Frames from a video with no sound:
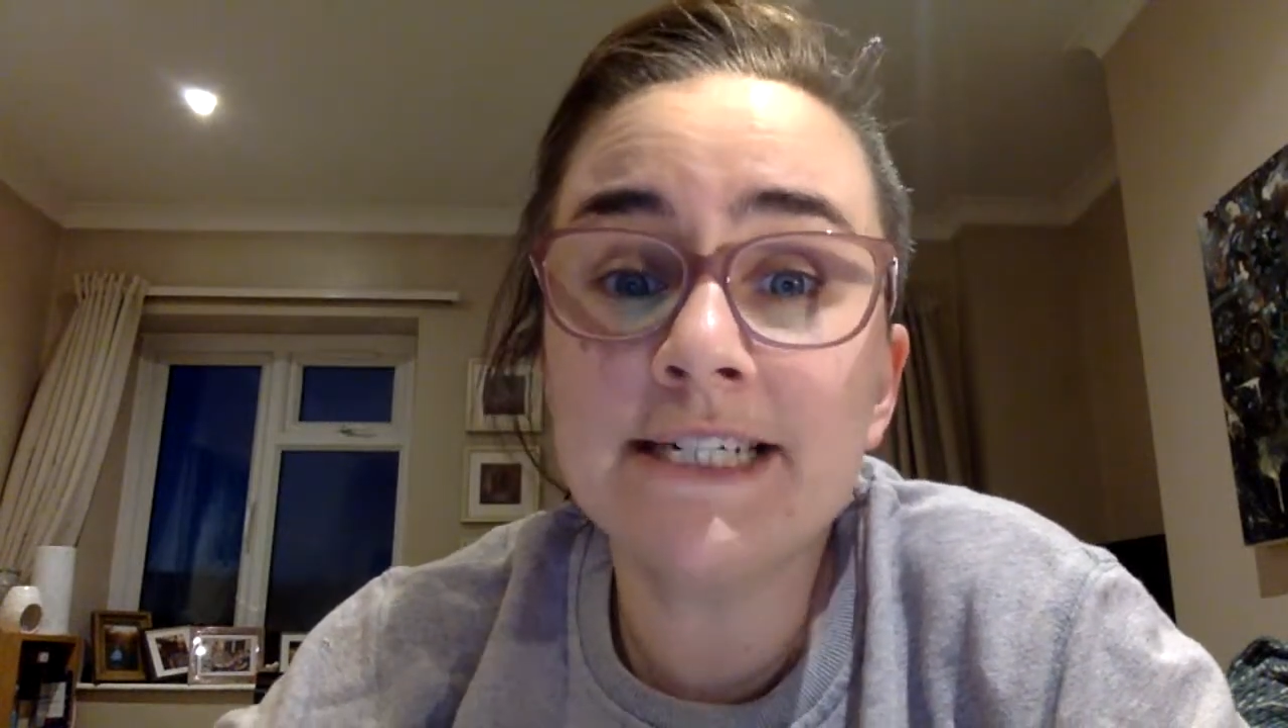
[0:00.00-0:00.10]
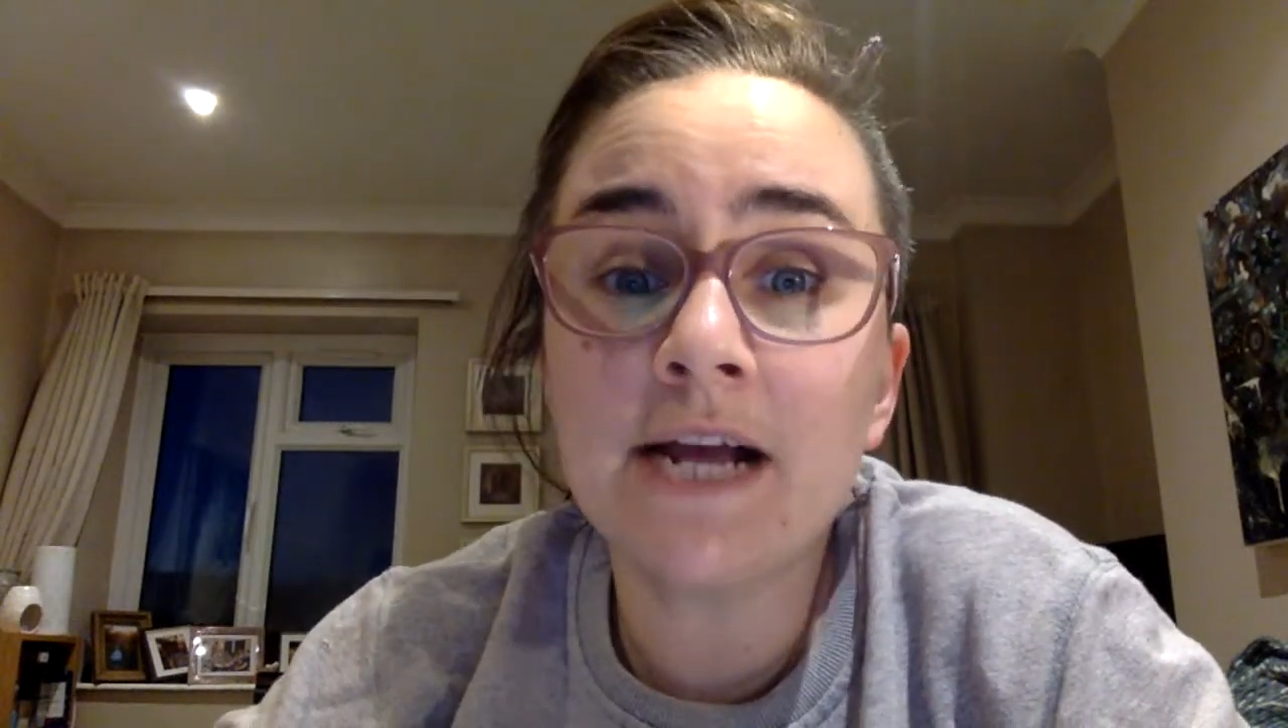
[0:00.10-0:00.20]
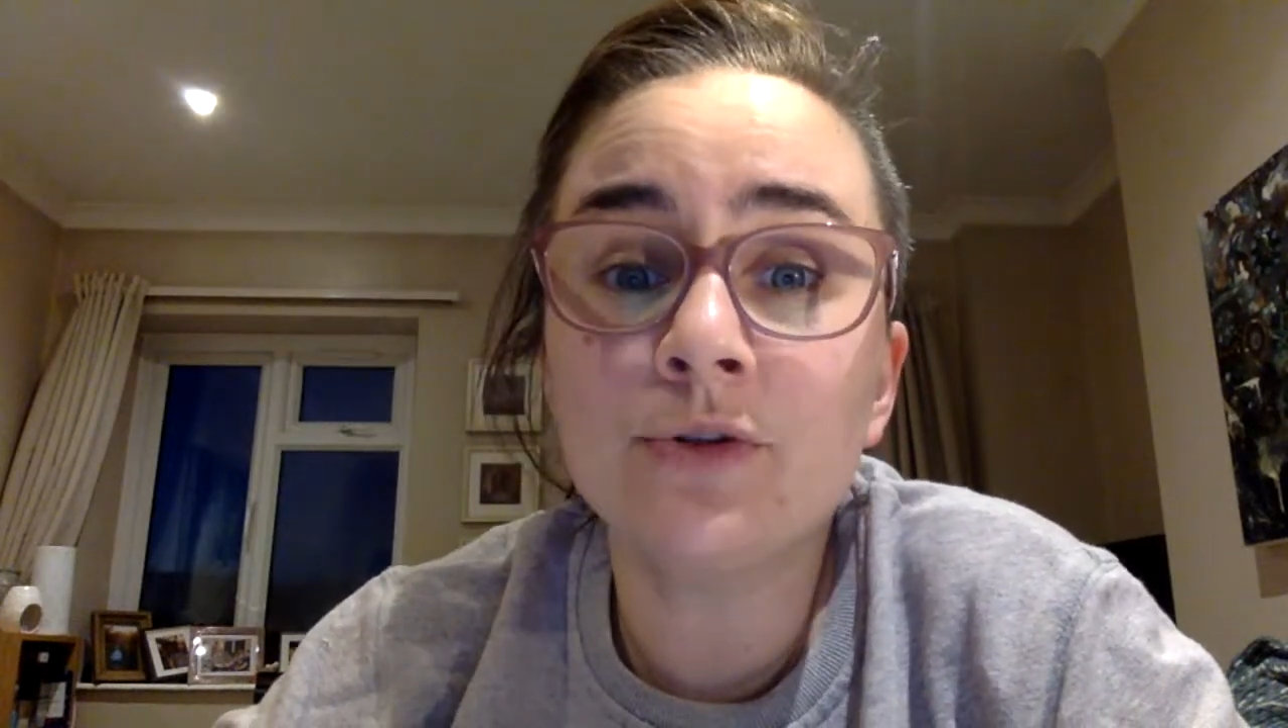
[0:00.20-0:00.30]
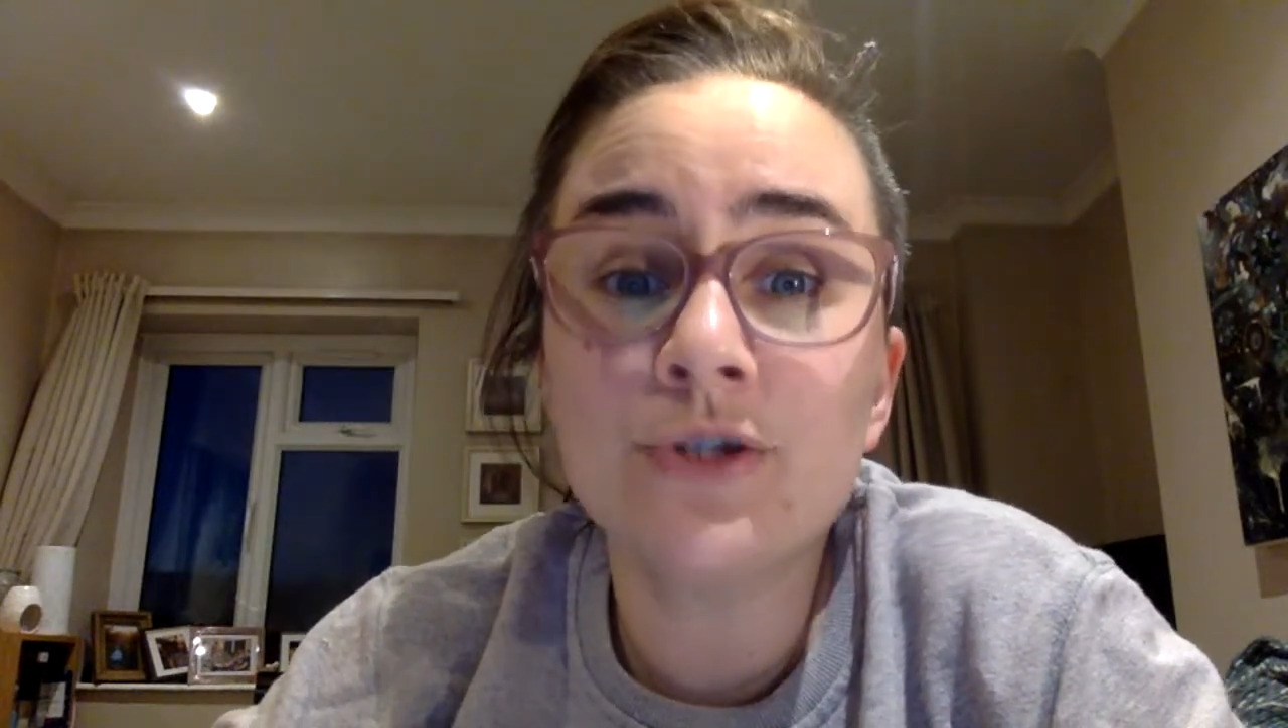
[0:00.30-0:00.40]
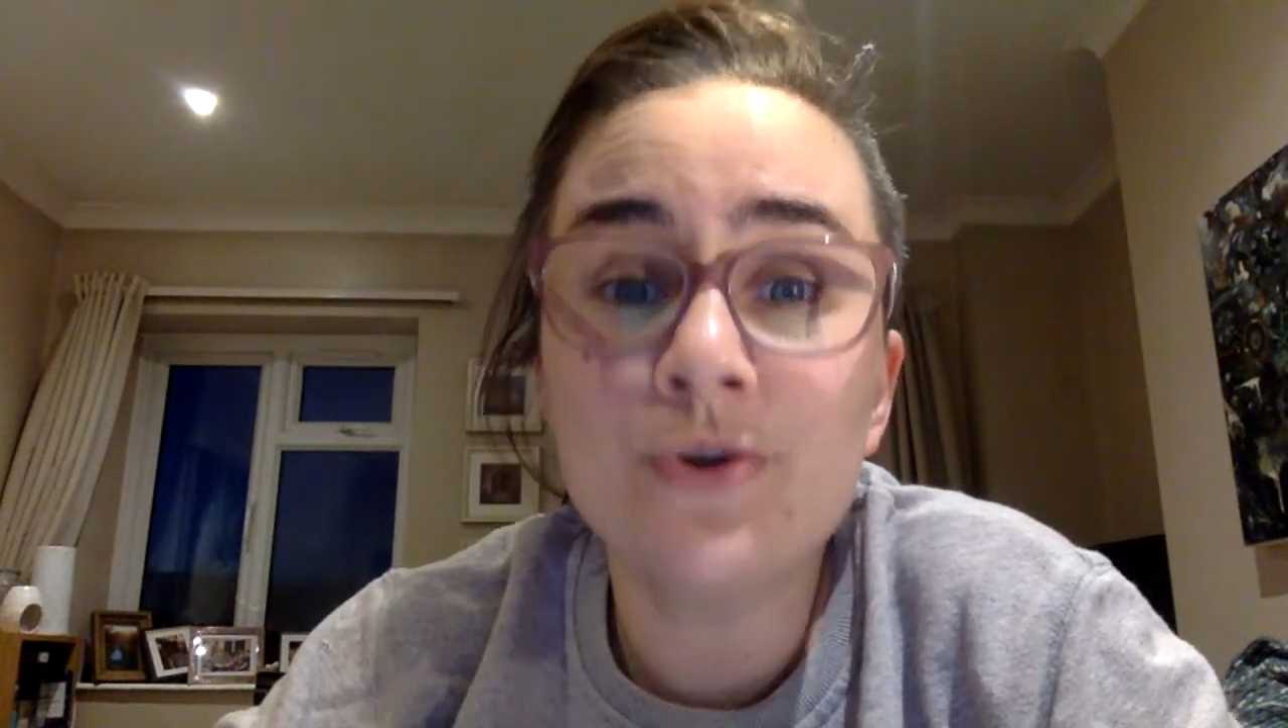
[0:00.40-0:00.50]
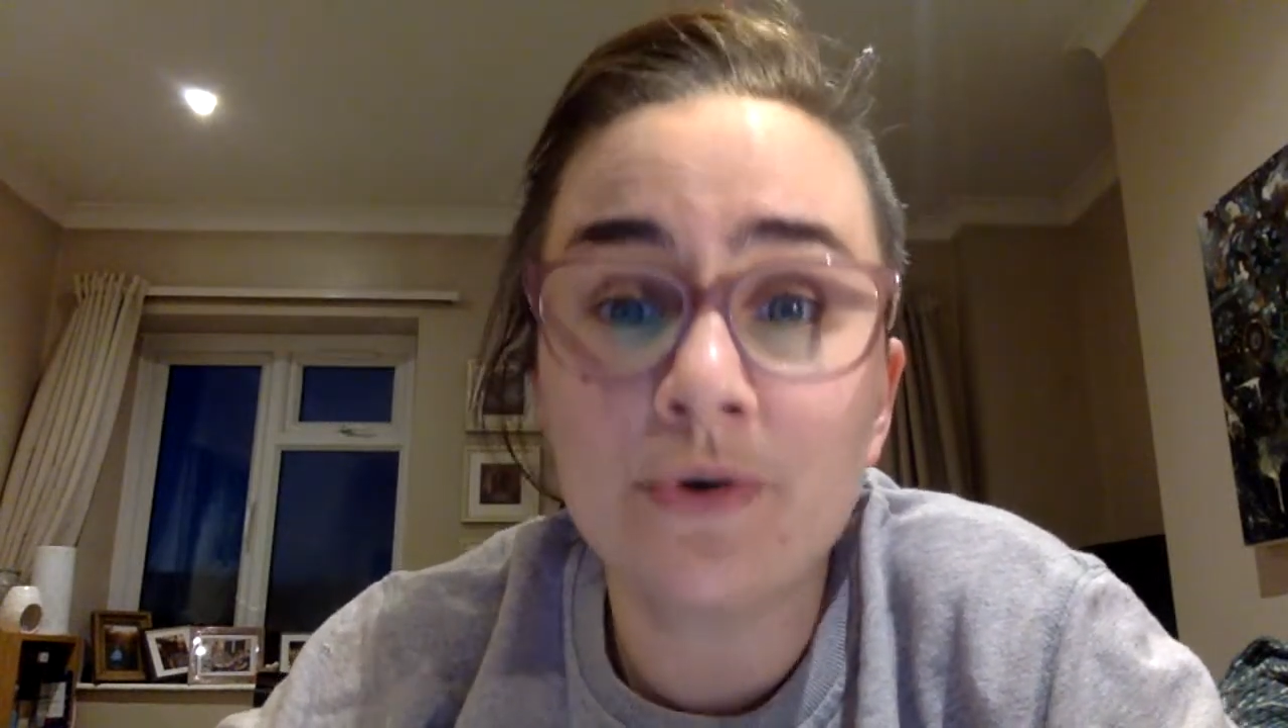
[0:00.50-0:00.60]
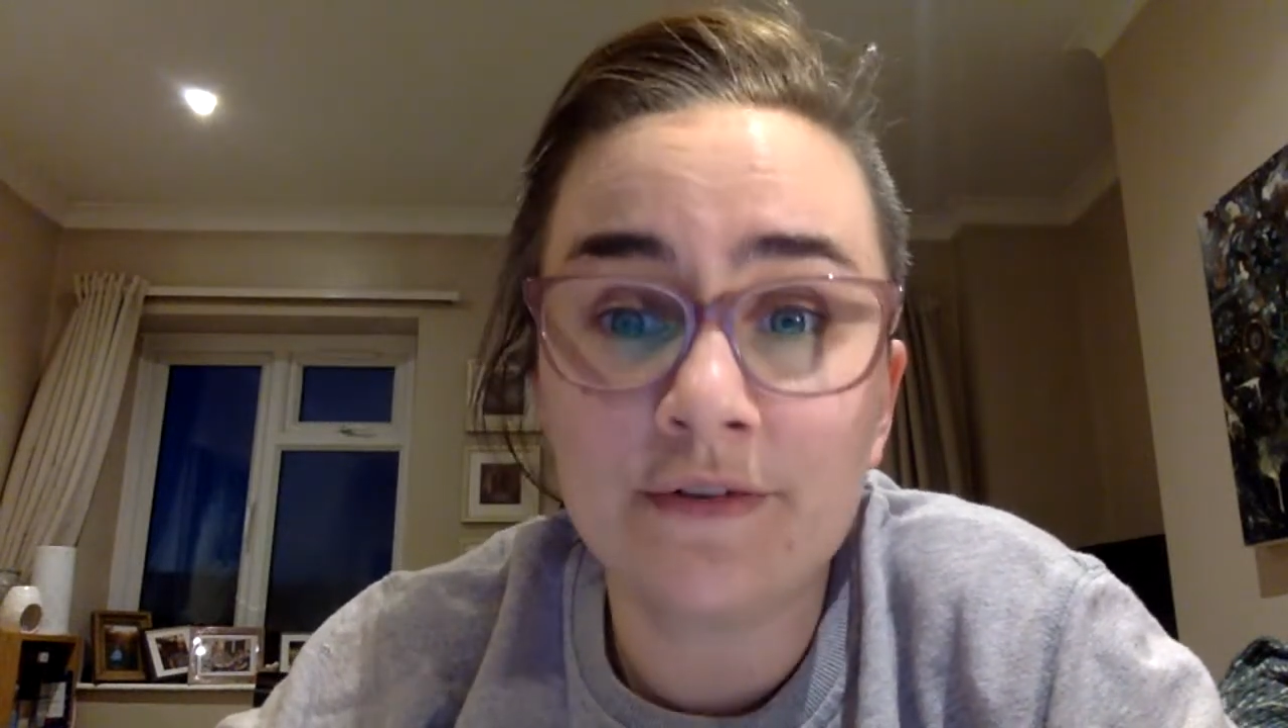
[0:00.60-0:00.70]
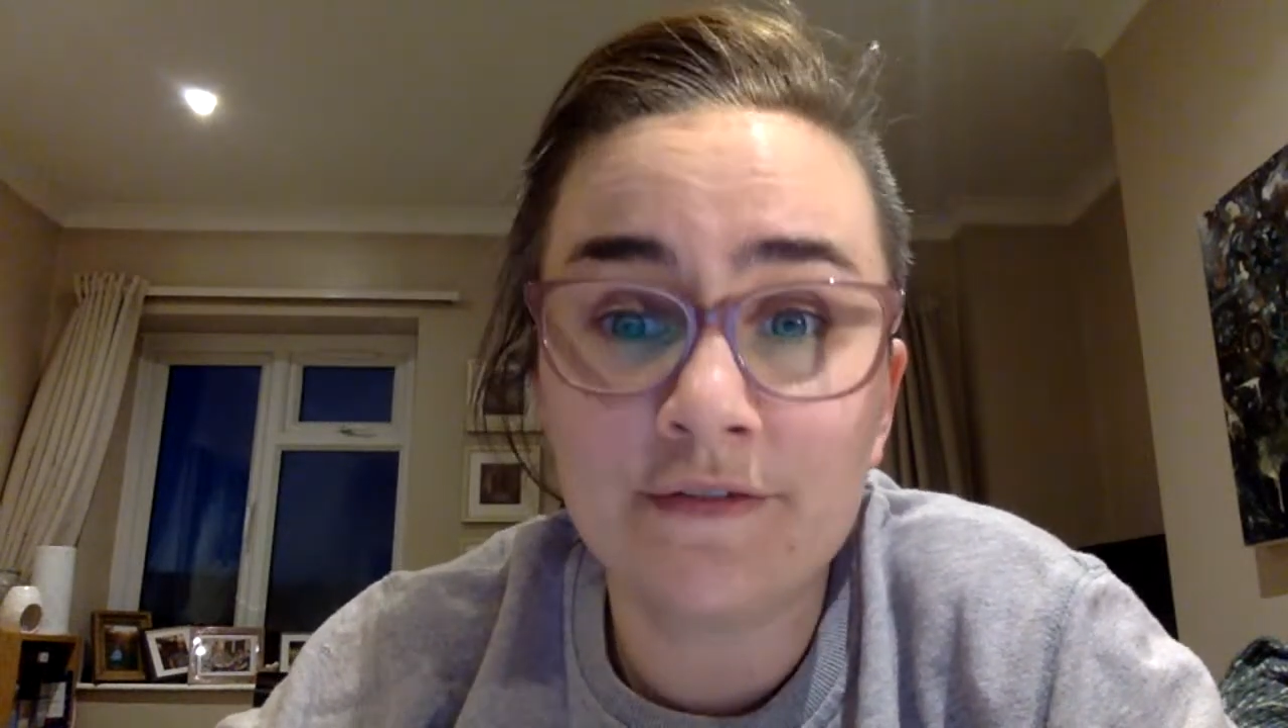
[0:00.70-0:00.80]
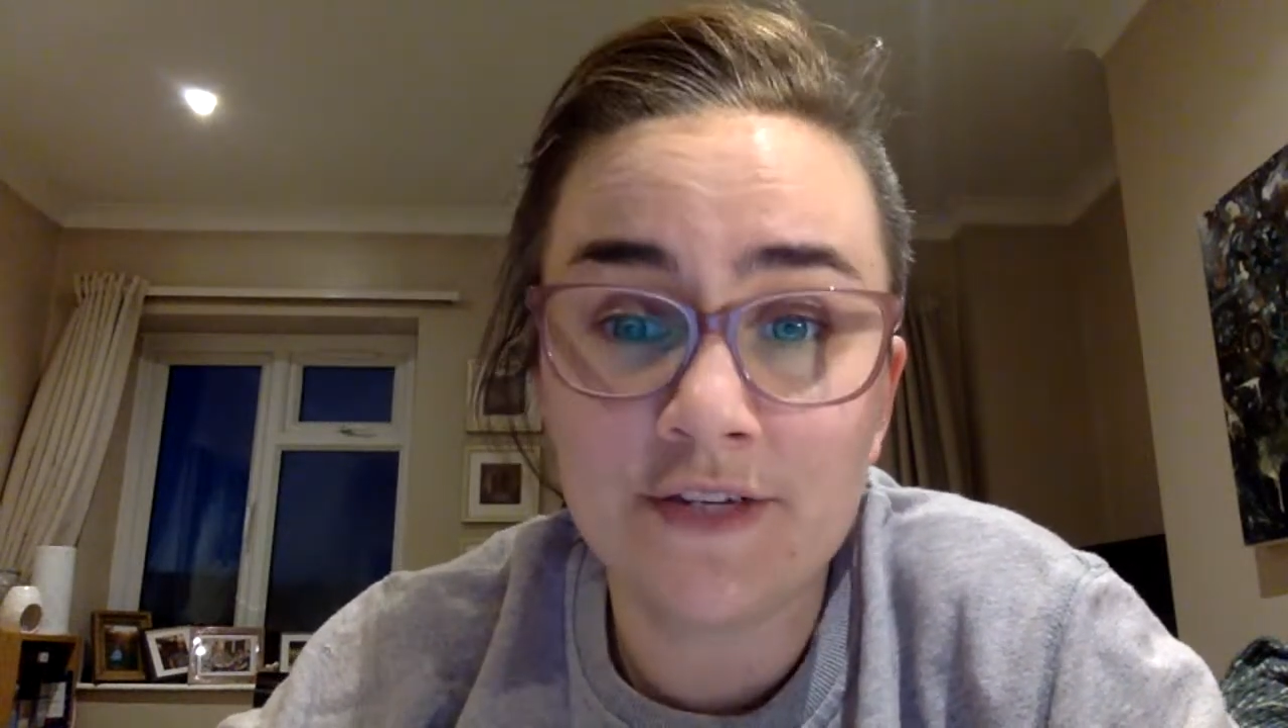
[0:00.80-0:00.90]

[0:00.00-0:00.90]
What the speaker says: down to Norton